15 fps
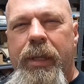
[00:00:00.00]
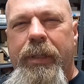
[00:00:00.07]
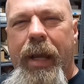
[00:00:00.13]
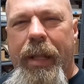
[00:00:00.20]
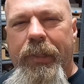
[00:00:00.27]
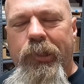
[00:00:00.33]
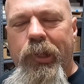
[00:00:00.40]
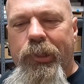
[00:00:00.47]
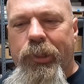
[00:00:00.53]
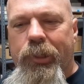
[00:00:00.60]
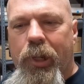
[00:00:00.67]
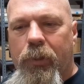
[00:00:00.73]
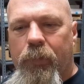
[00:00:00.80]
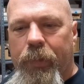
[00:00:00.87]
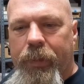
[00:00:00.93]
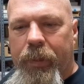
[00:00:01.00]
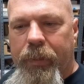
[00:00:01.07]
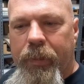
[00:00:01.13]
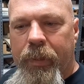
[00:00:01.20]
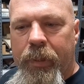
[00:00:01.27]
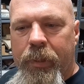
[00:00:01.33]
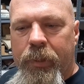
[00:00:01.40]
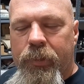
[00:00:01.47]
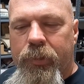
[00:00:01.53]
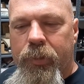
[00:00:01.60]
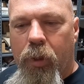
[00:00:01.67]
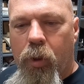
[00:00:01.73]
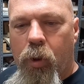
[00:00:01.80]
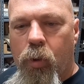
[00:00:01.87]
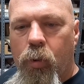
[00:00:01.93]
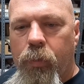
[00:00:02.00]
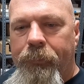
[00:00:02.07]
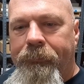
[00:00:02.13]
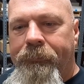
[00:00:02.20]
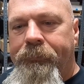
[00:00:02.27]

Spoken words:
kind of just stuck with it. So